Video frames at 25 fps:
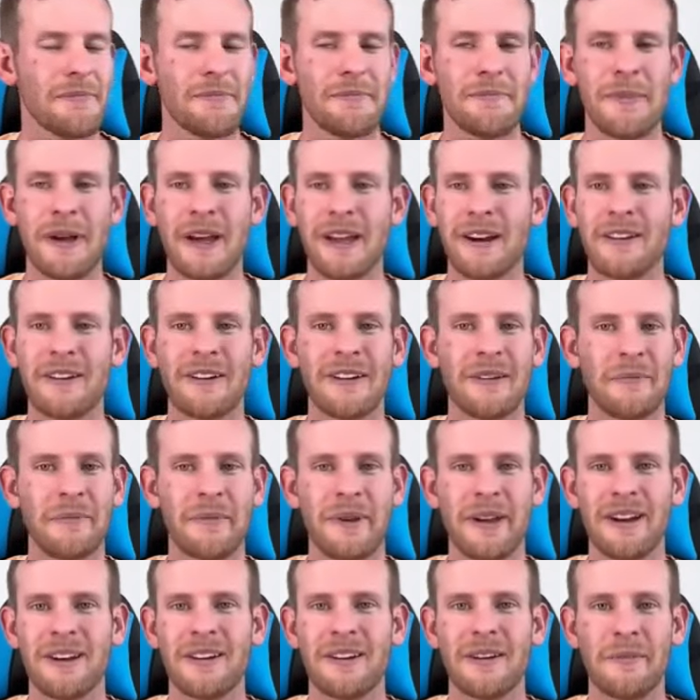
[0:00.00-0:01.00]
better and
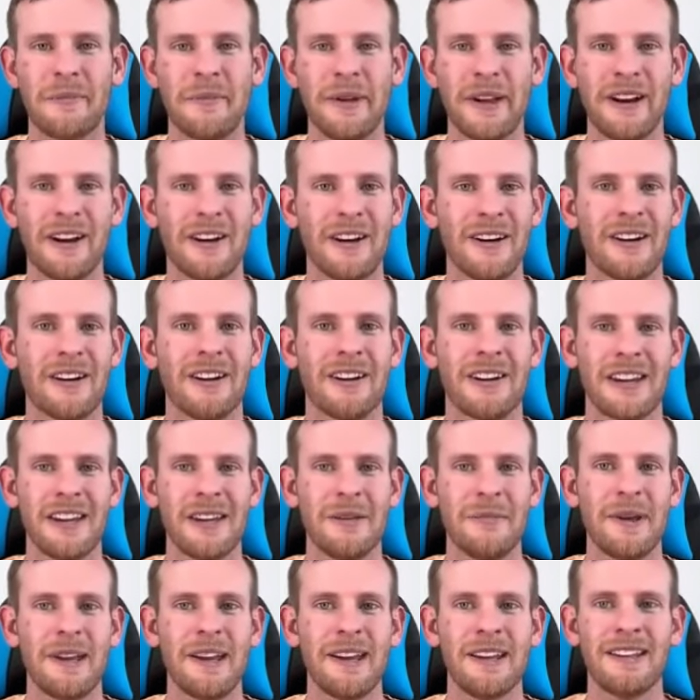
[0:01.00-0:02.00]
better and better on
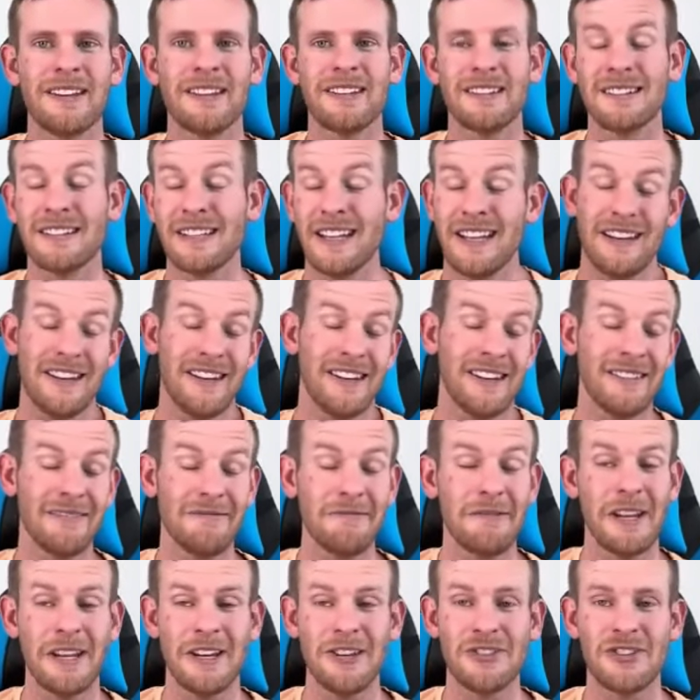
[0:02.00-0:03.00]
eBay and
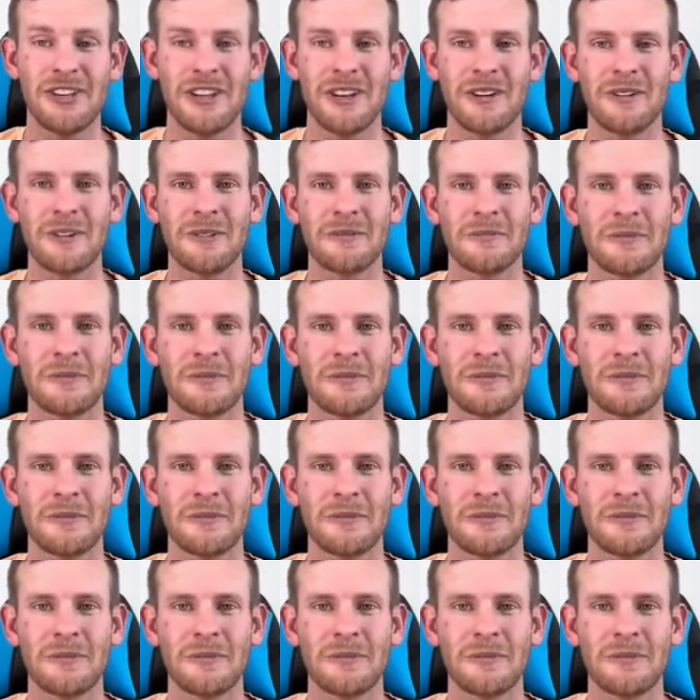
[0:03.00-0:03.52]
in general.